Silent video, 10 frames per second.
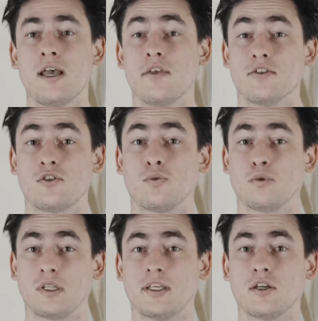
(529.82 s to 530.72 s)
this is a
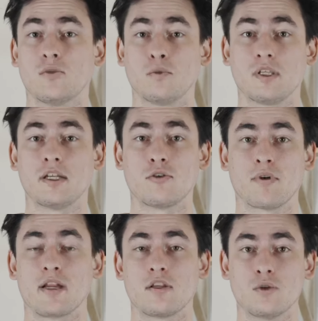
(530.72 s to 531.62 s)
really, really
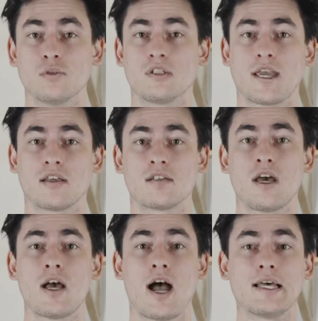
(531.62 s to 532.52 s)
great use
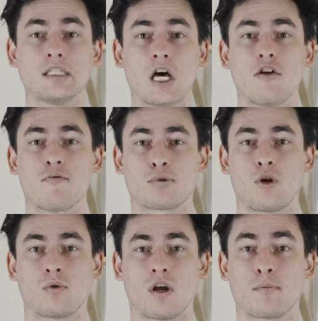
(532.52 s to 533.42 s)
case. I love
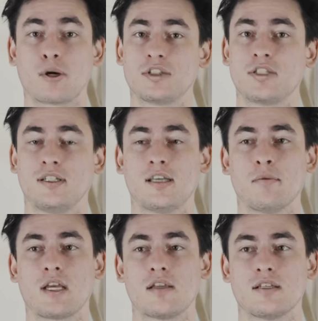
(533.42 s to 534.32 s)
ProRAW personally
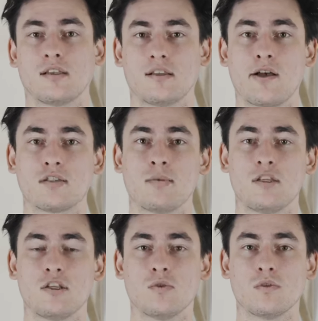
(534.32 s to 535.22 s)
because it allows me
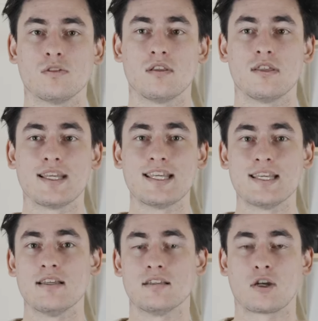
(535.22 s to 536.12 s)
to use the
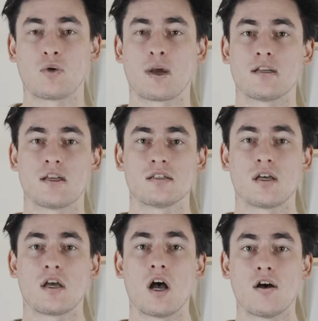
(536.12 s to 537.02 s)
ease and
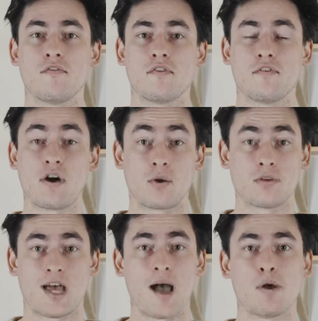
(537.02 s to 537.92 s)
quickness of the
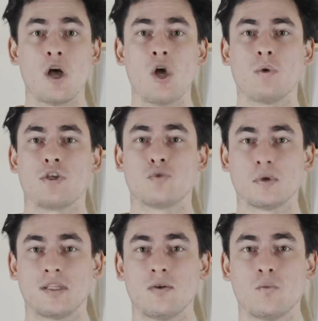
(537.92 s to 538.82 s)
Photos app, which is
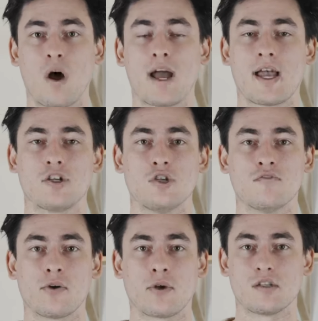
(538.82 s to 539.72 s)
really why I shoot
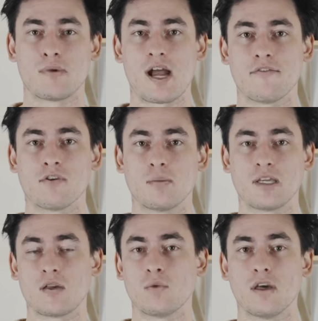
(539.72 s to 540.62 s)
photos on my iPhone to
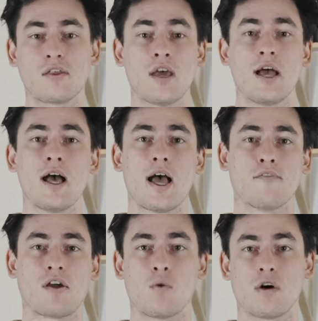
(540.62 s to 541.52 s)
begin with.
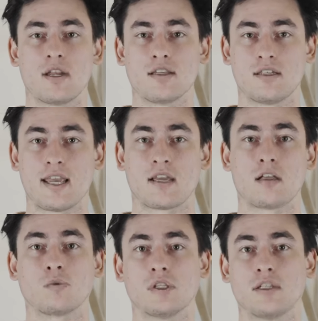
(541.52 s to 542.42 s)
If I wanted to take
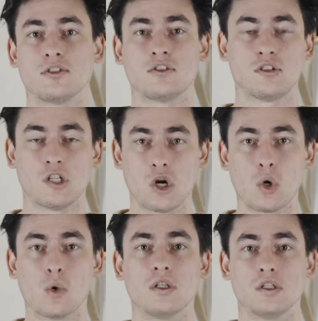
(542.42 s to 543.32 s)
a really
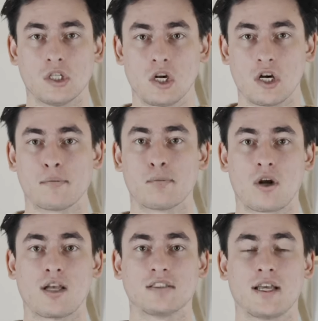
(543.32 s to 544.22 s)
slow, long
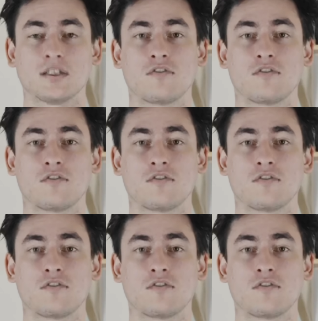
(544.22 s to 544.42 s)
processed